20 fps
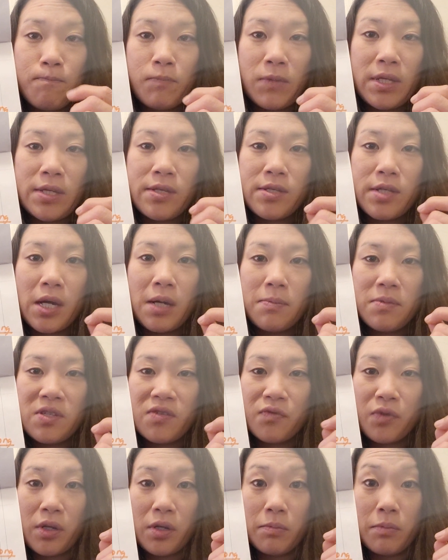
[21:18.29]
This comes
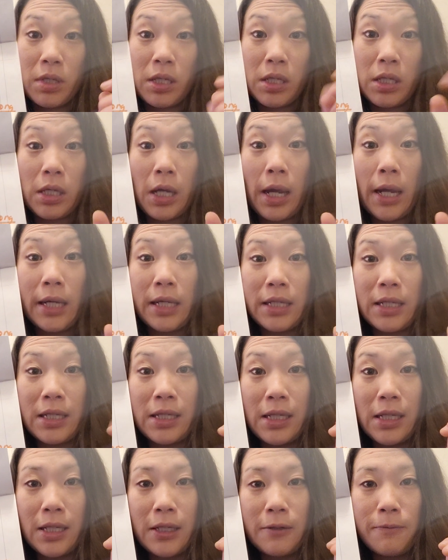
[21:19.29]
from the
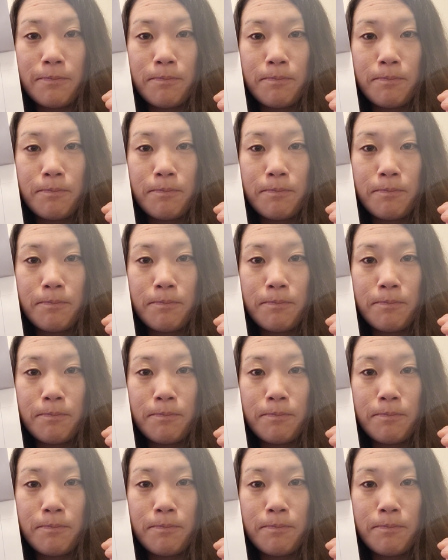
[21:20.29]
ADD.